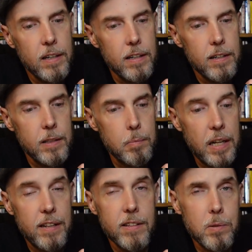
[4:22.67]
The
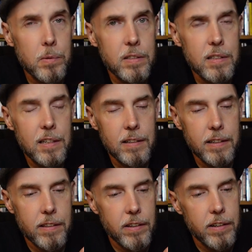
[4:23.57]
plot of this one is kind of
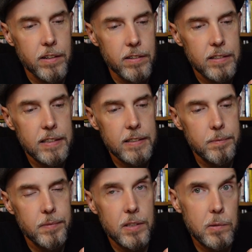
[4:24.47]
lengthy here.
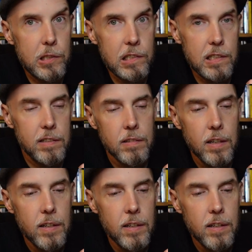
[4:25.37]
That's what she said.